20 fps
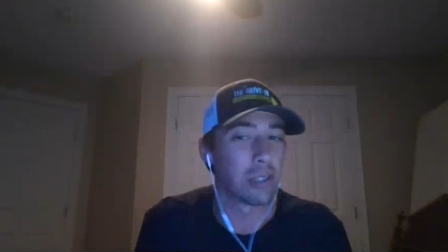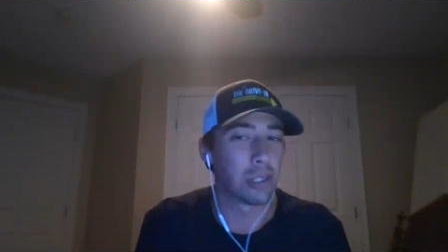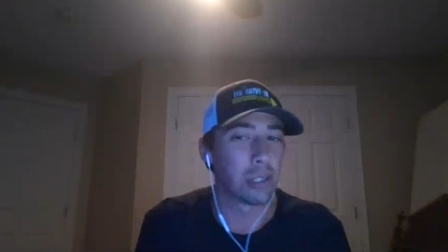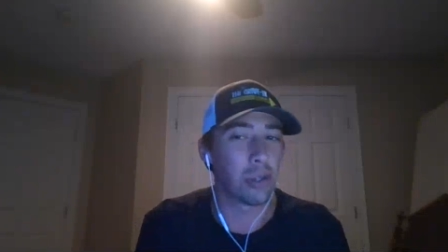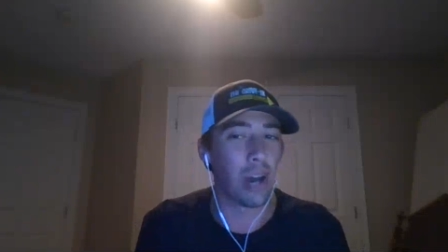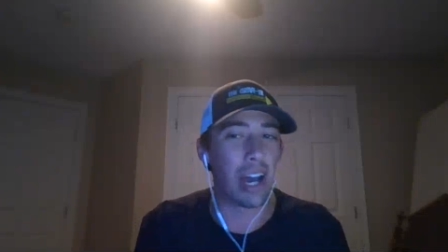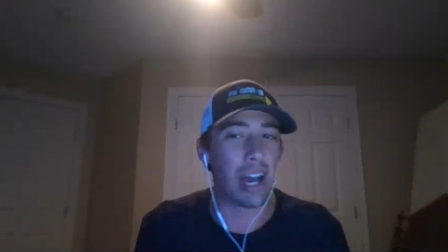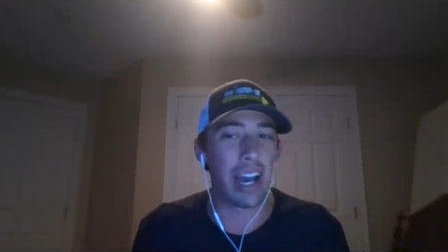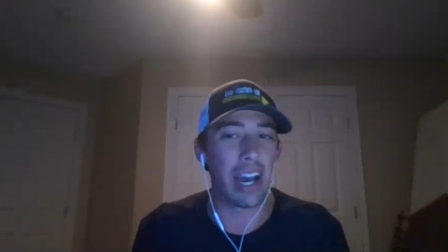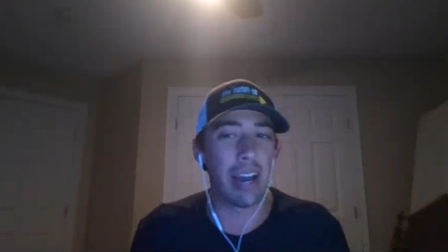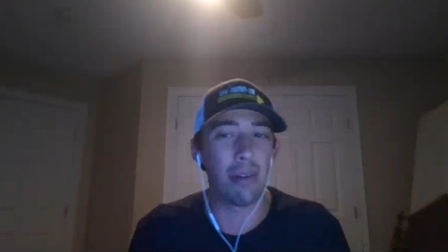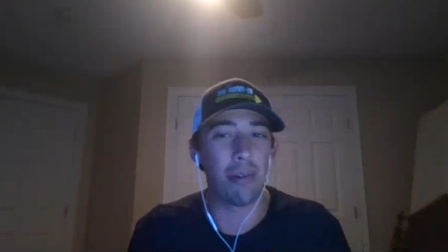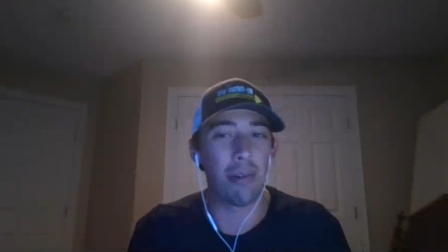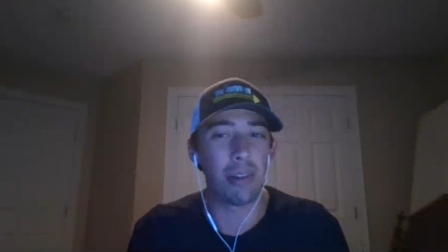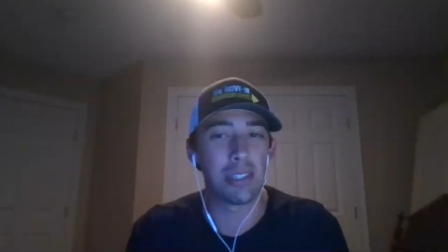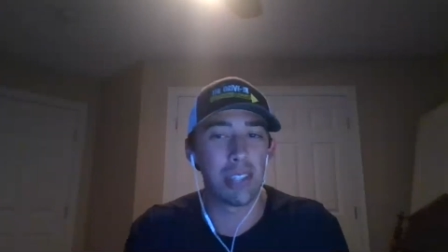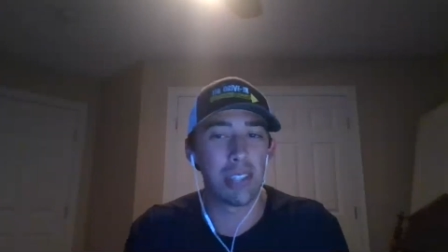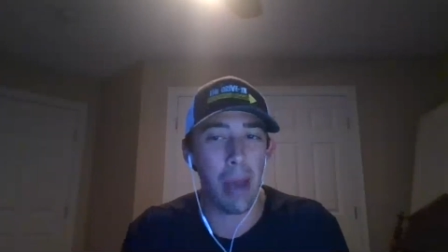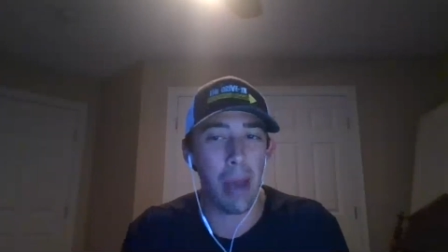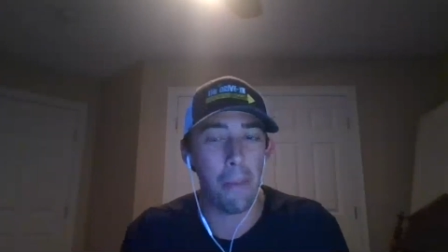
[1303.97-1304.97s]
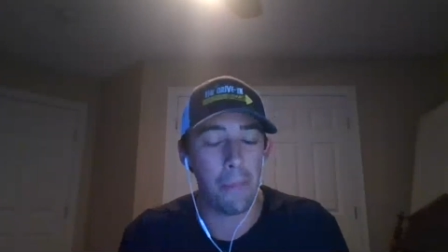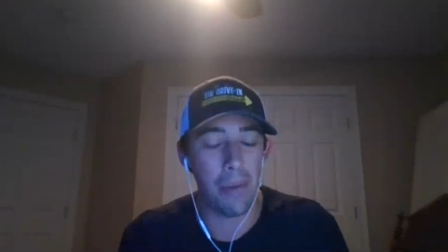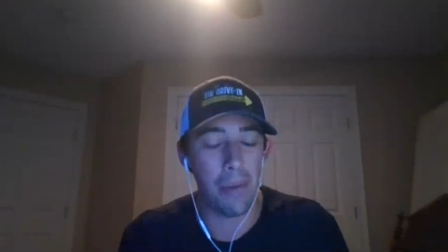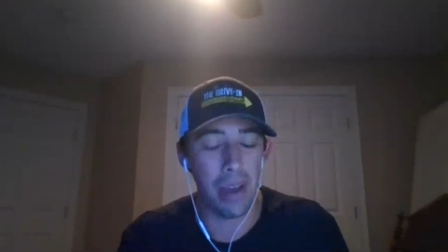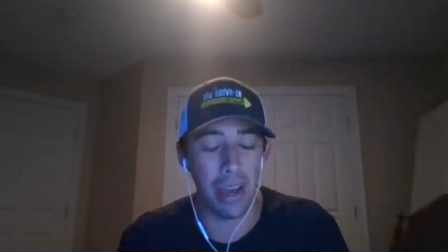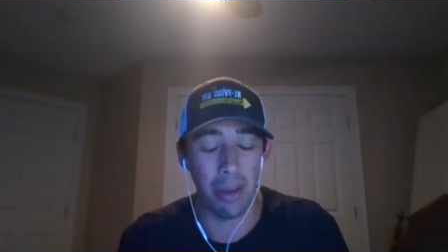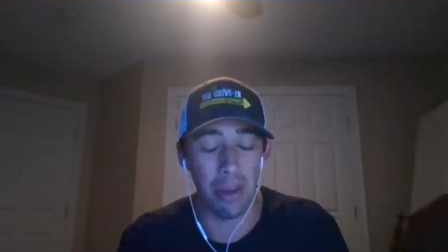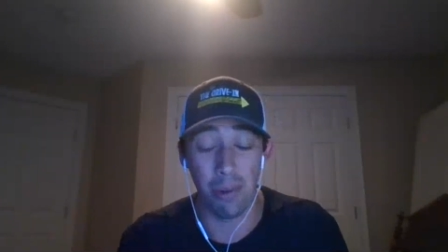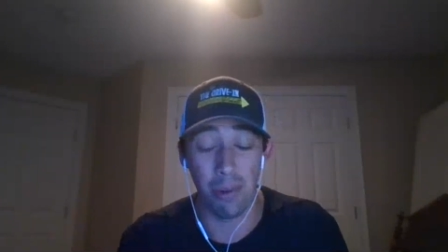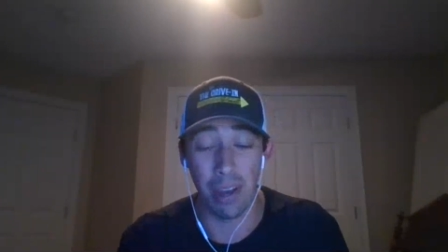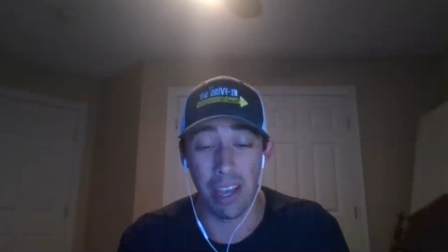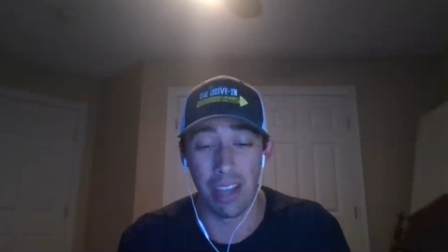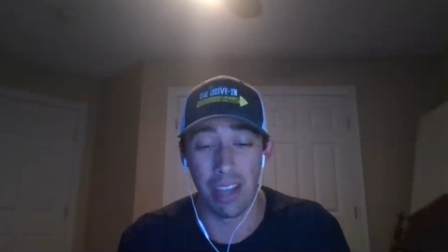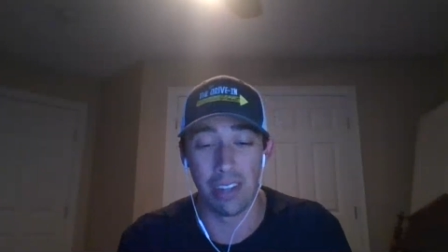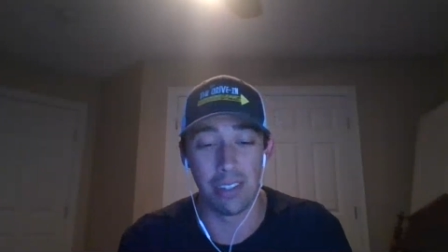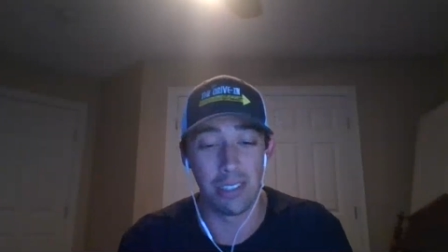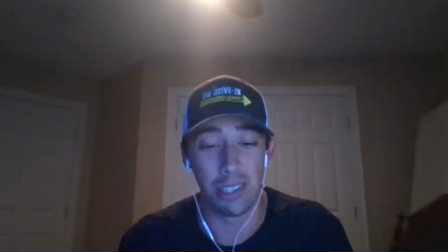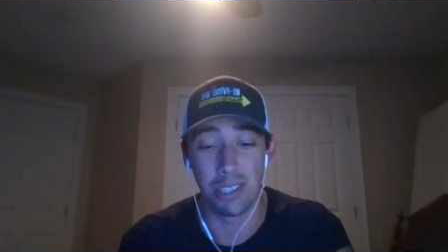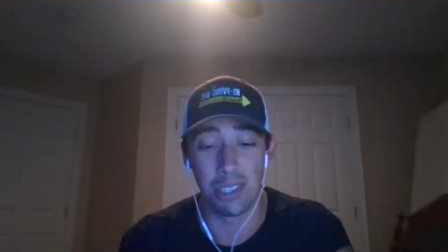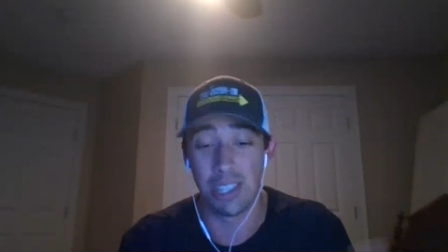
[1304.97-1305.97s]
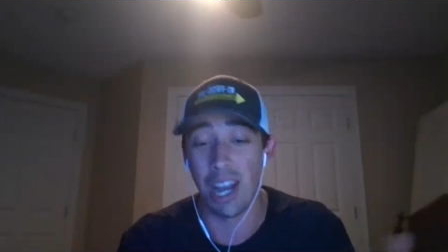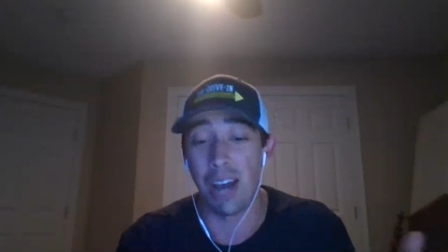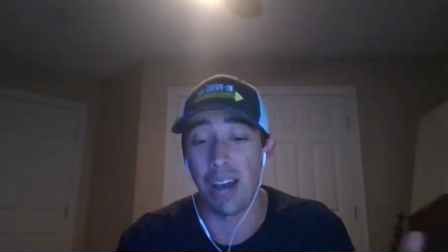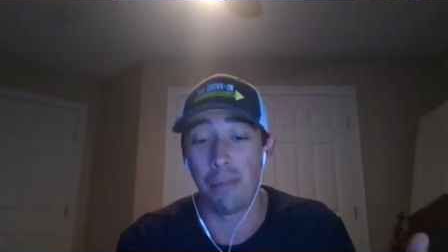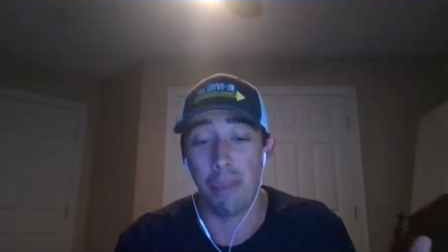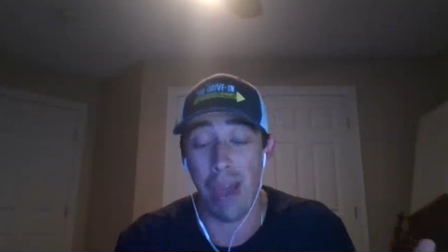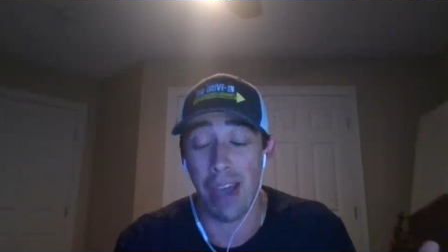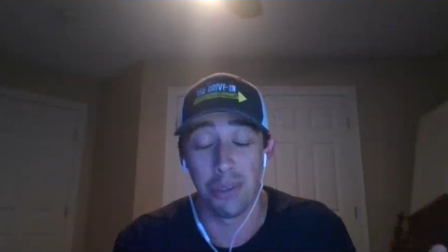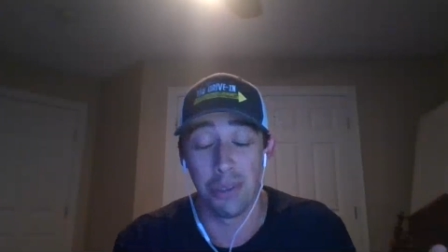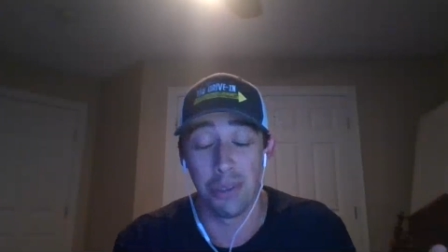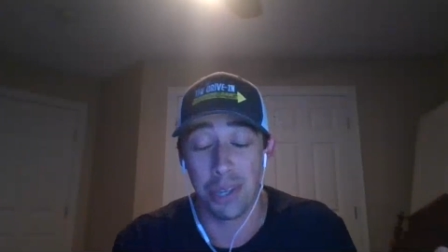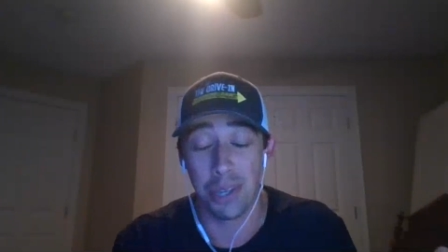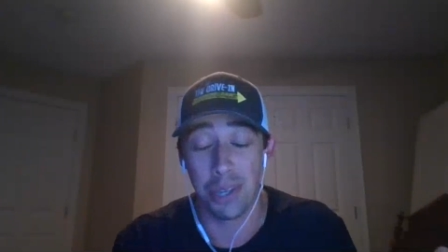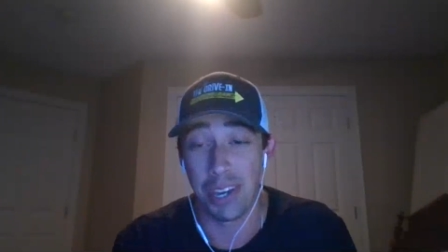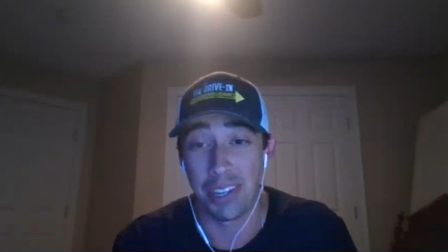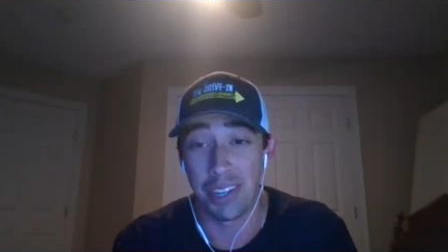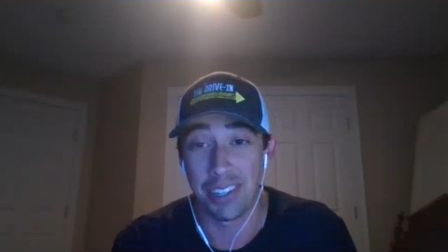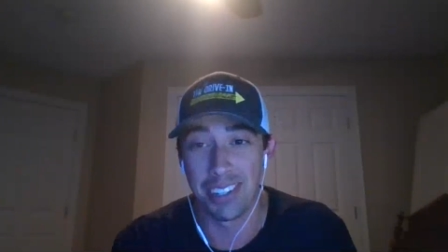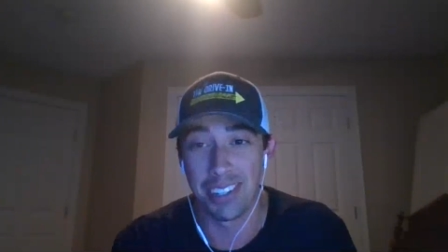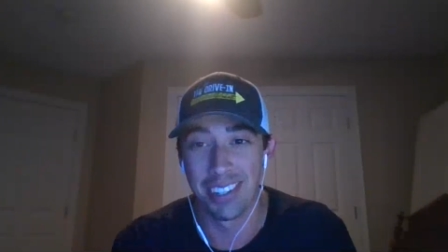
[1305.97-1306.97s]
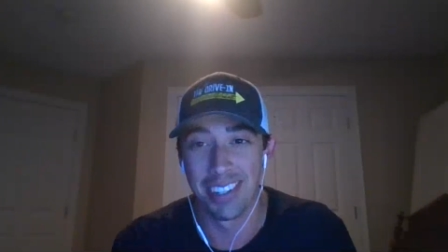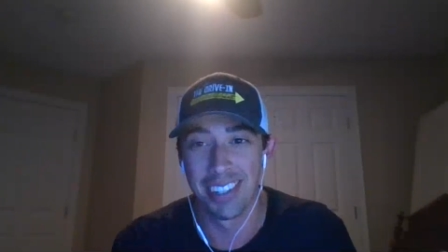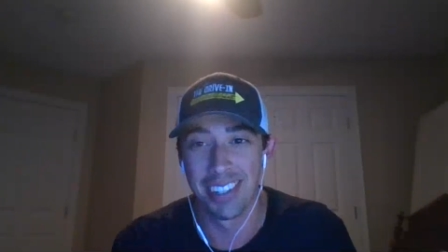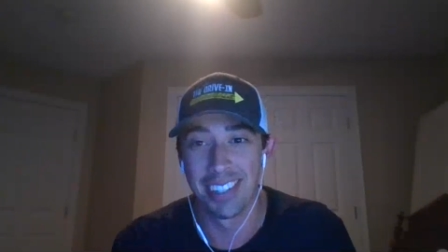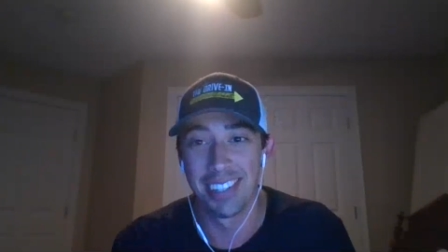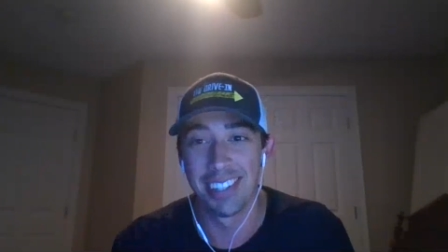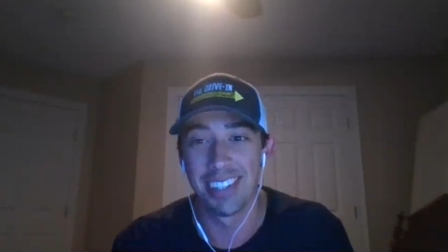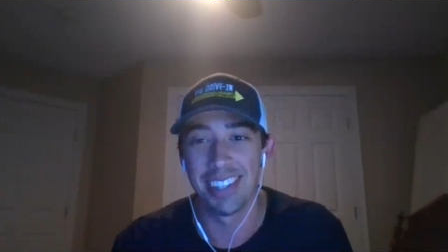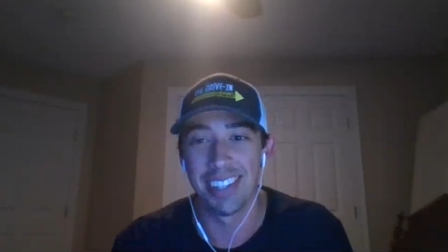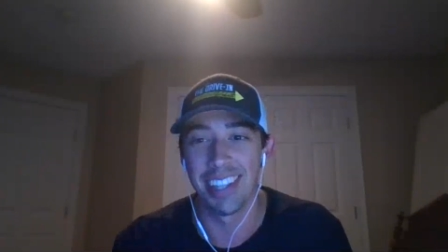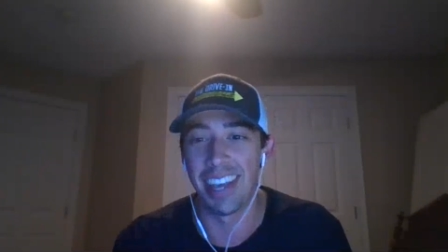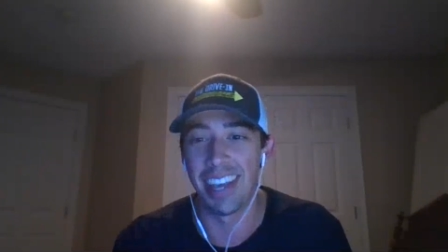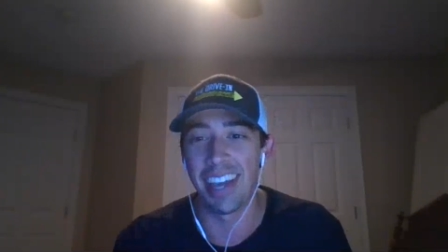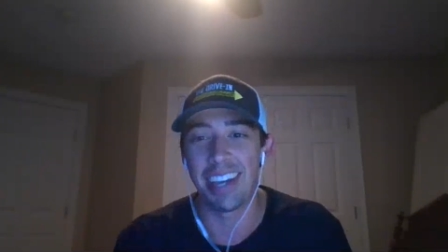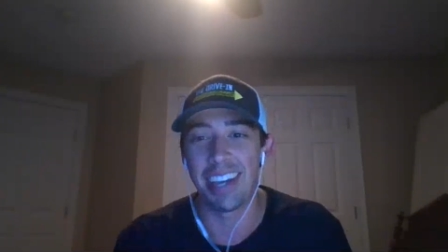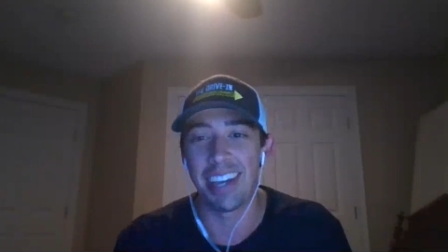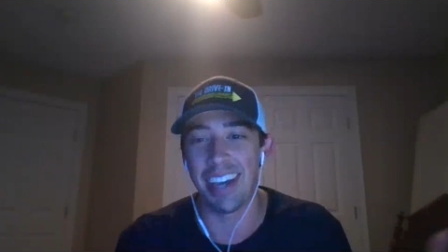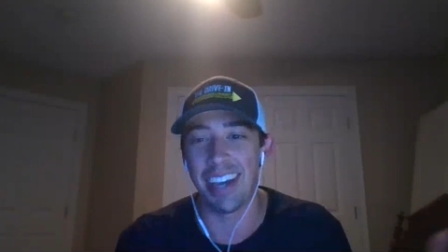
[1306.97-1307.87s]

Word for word: So I, I wasn't that, and she's not bad looking. Like